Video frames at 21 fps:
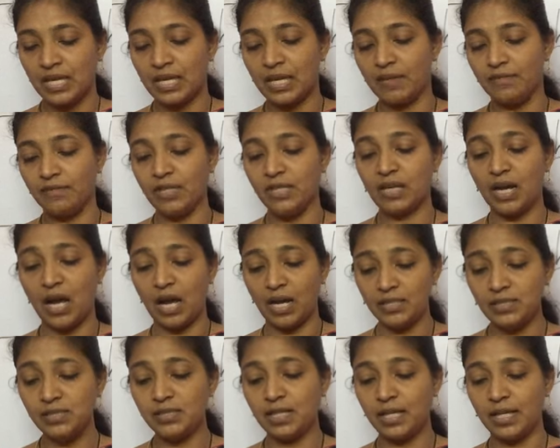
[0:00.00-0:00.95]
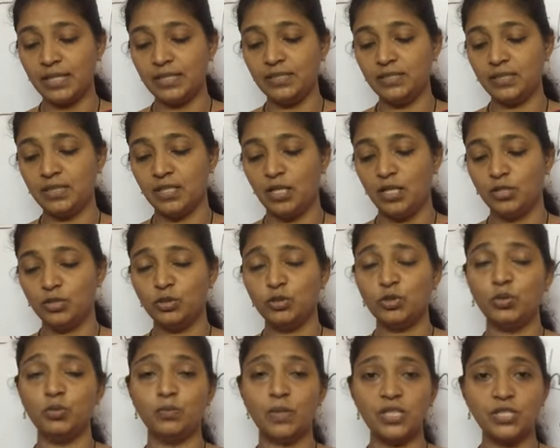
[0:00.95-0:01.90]
Giving us kids
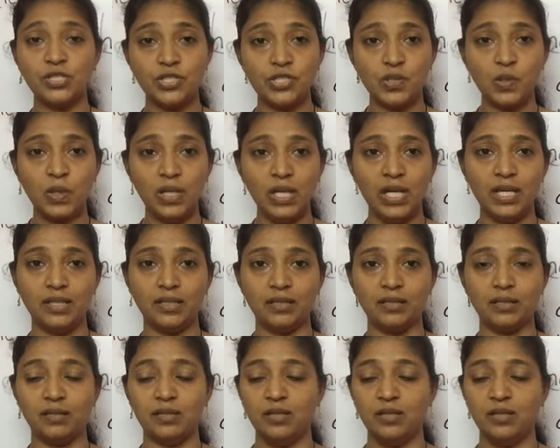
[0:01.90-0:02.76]
too much to learn.